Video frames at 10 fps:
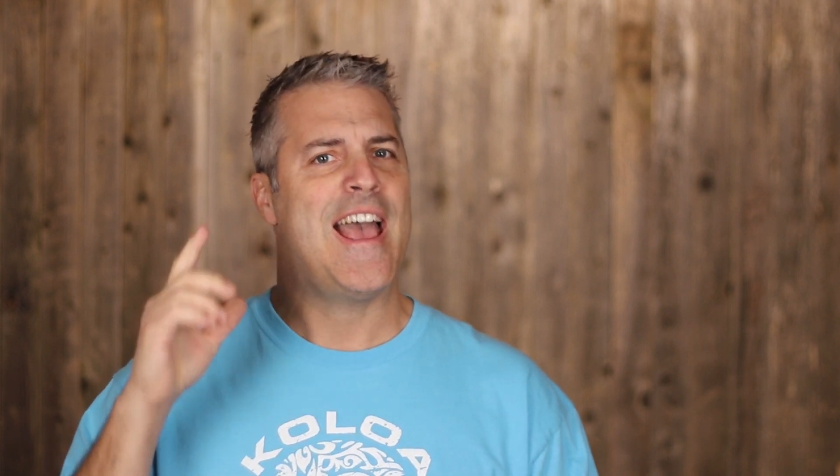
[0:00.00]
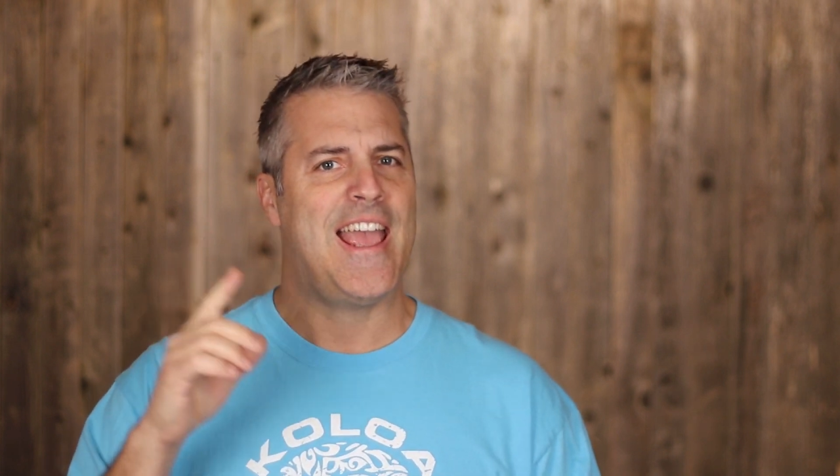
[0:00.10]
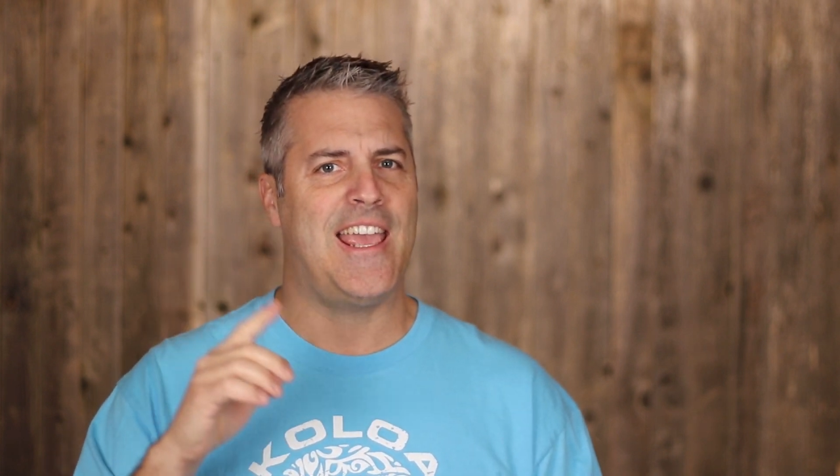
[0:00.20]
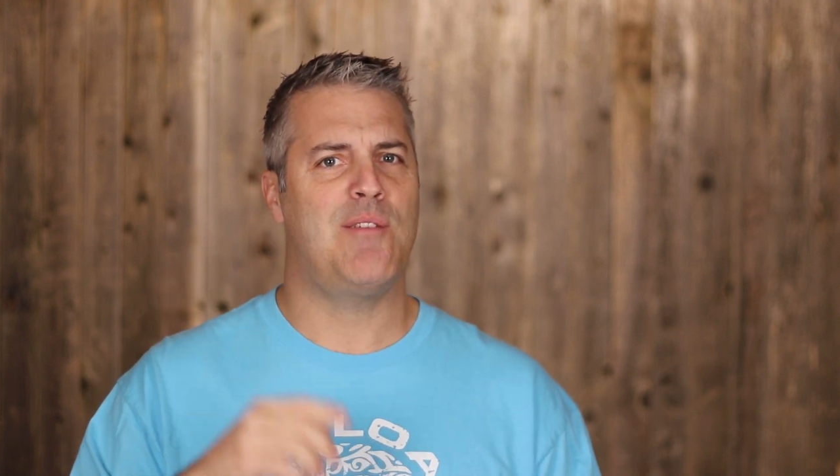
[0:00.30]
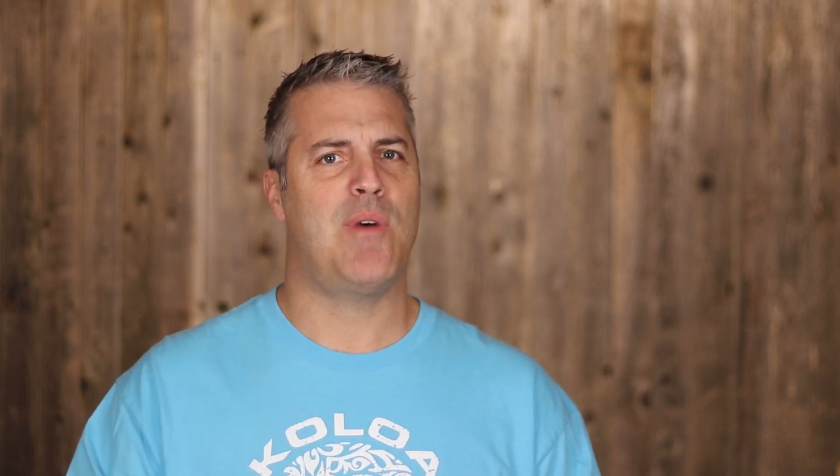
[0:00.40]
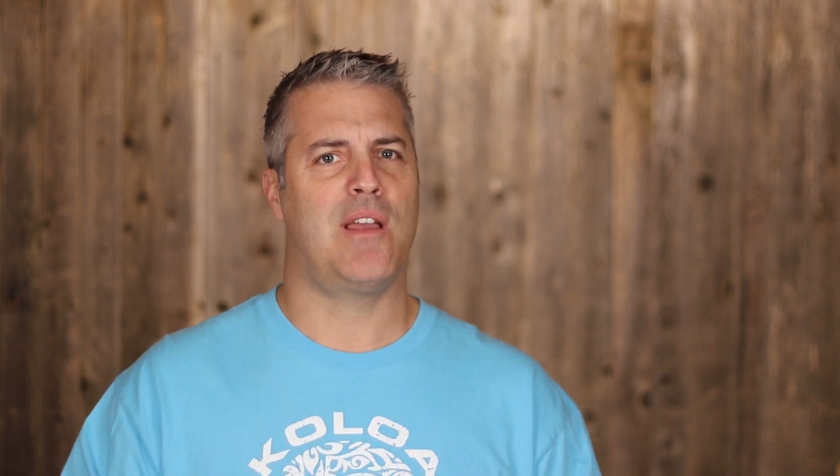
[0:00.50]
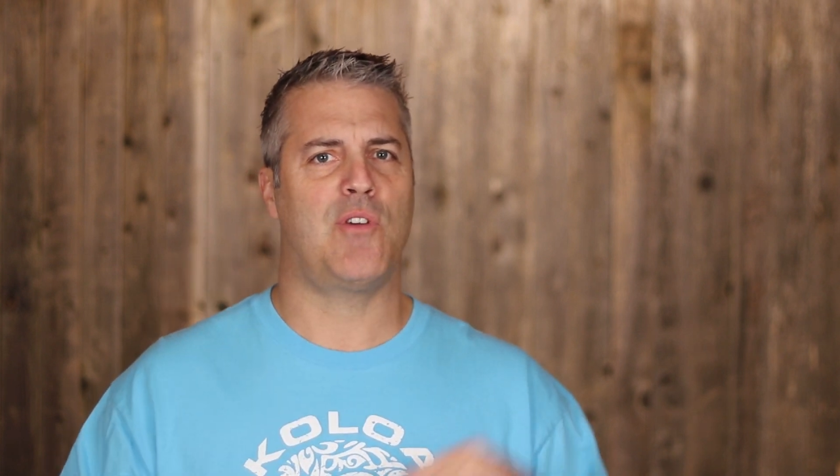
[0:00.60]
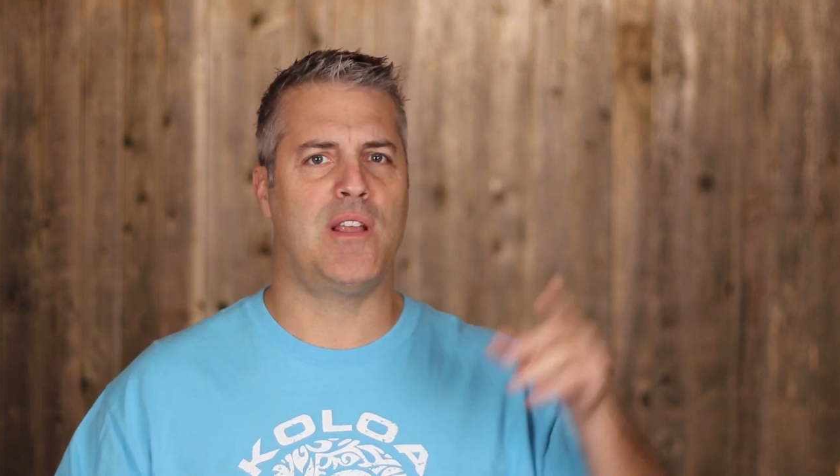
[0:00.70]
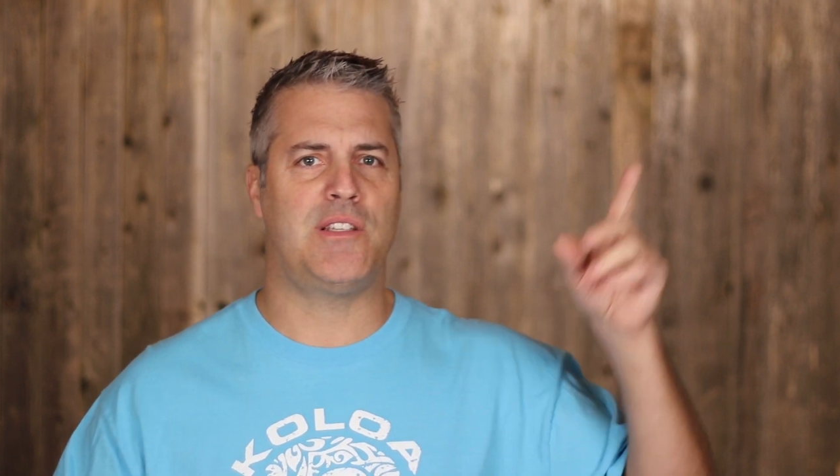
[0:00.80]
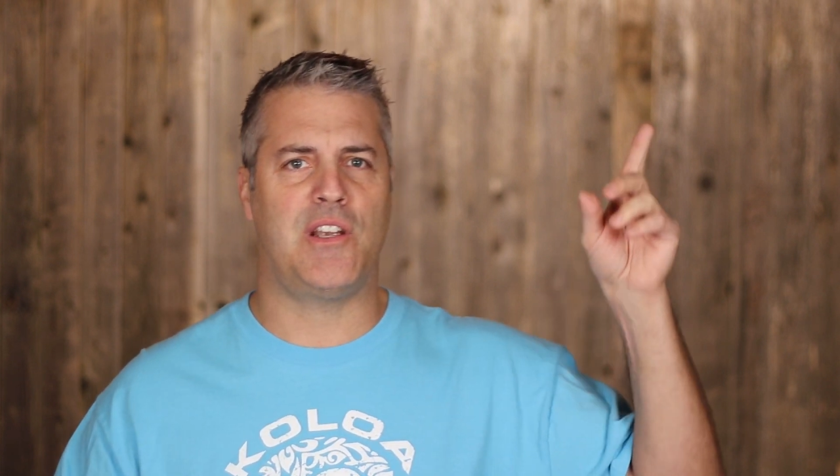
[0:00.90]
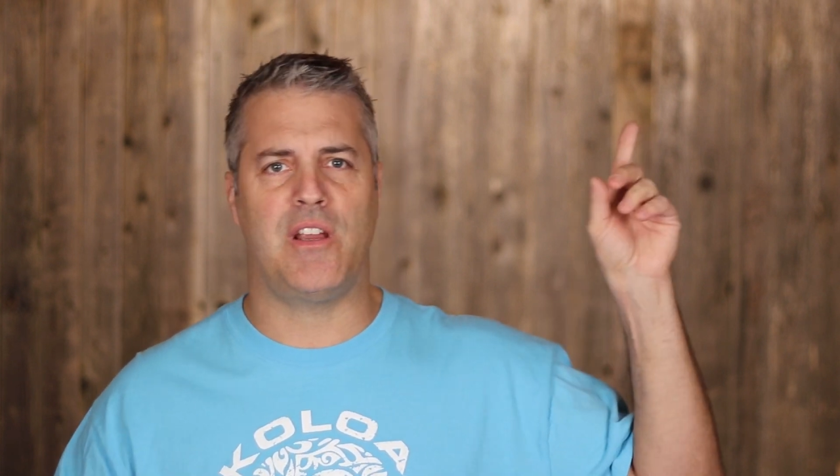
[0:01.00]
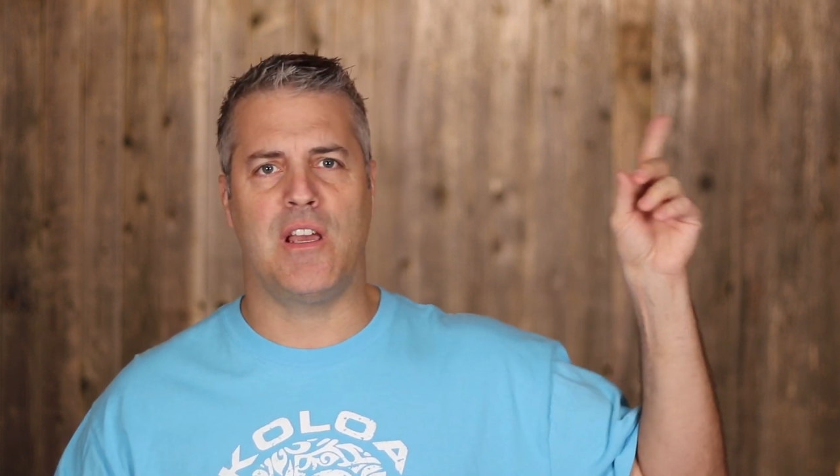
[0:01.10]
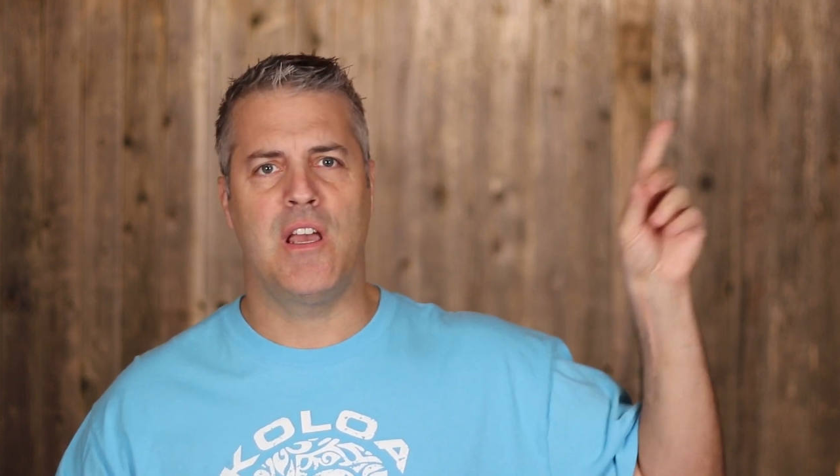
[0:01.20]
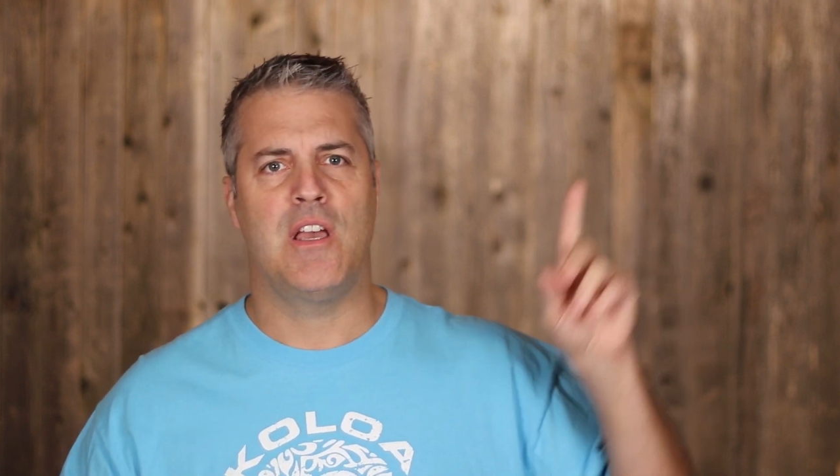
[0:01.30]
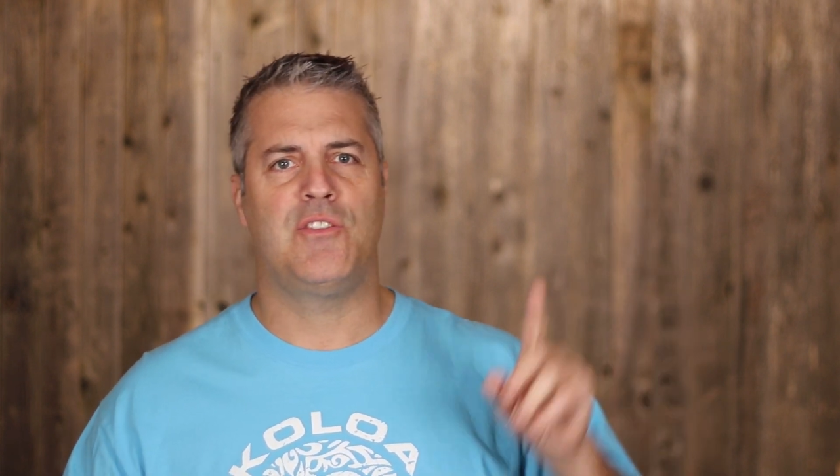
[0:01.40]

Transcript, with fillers: and my criteria.